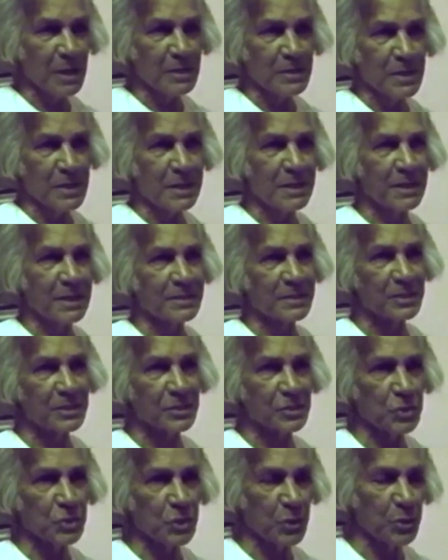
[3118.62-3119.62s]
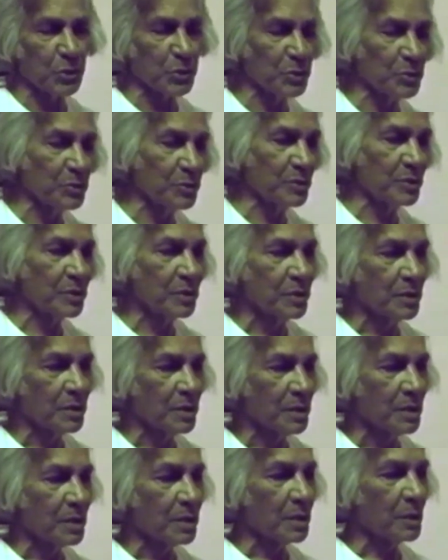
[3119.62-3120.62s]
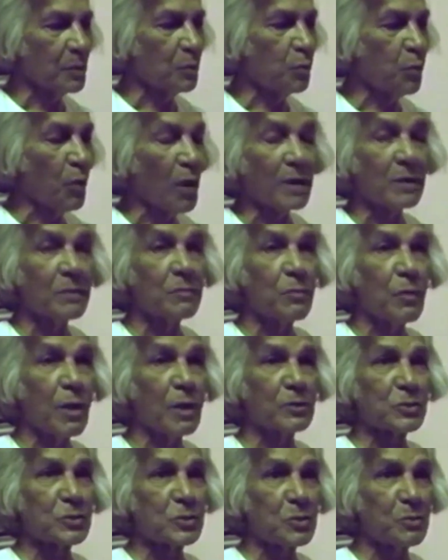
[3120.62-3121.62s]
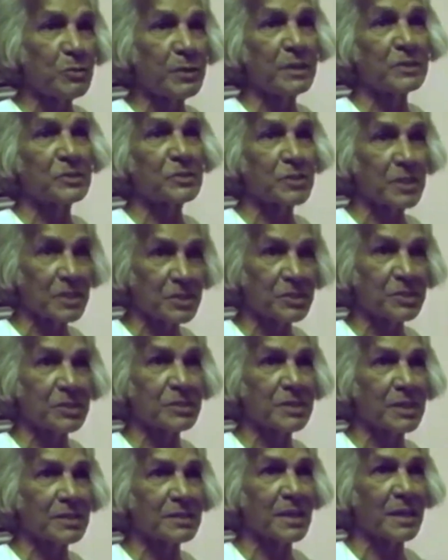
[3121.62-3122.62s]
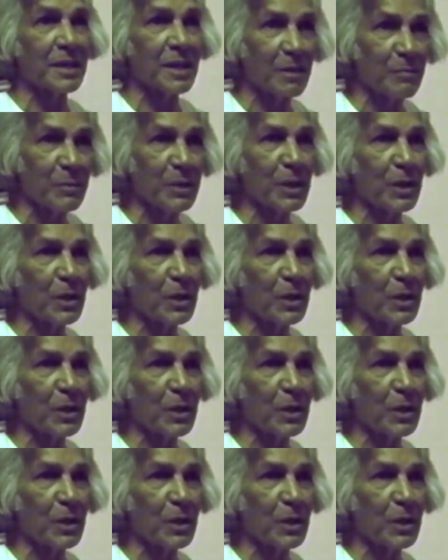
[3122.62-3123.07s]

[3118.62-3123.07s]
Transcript: criminal tendencies in you. If one wants to be a success as a